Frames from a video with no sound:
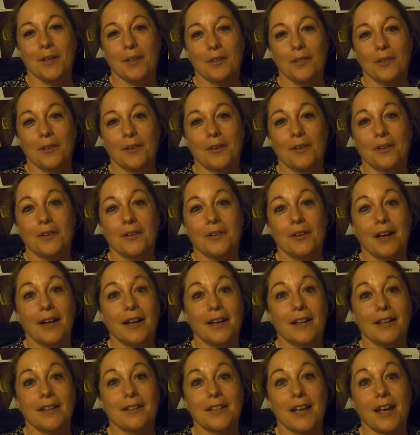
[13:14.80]
you thought,
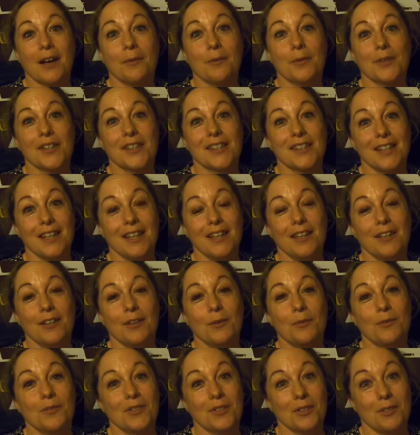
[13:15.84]
and I will see
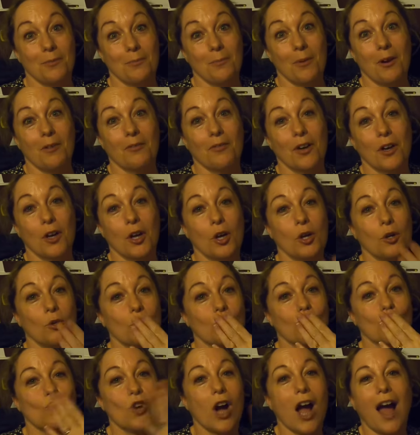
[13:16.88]
you tomorrow.
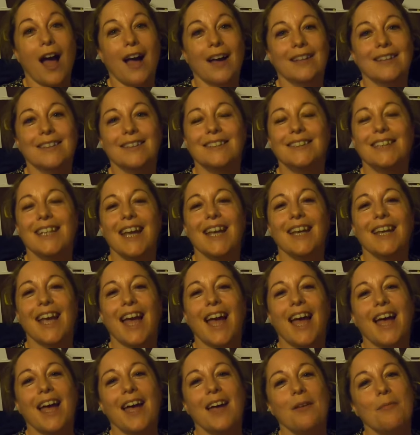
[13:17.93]
Mwah. Take
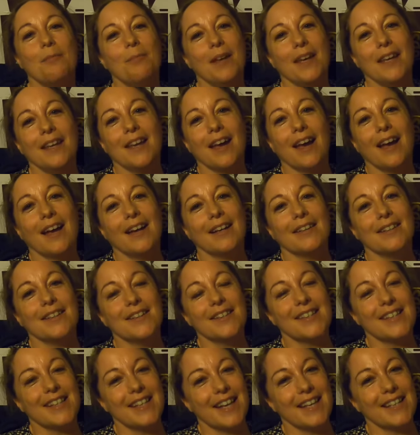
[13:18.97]
care, be kind,
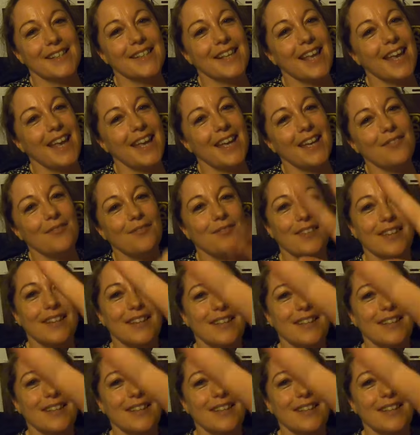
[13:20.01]
stay safe.